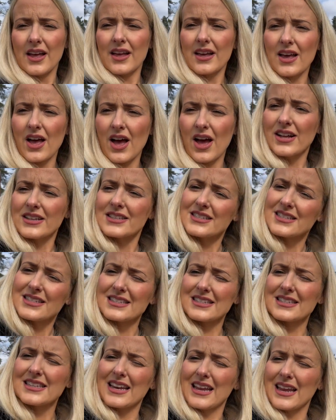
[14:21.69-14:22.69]
her
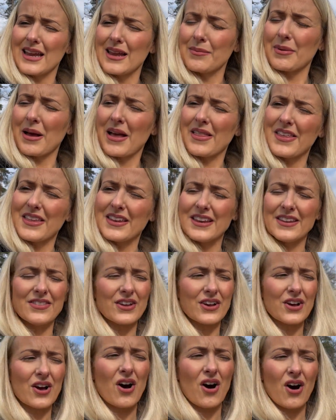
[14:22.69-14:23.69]
to sleep and then in
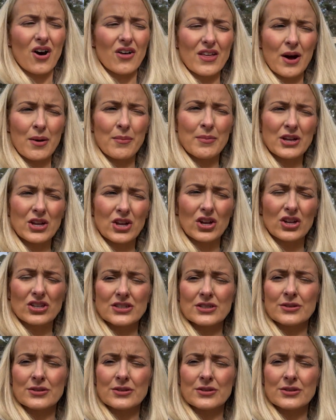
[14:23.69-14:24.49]
the car, that would be good.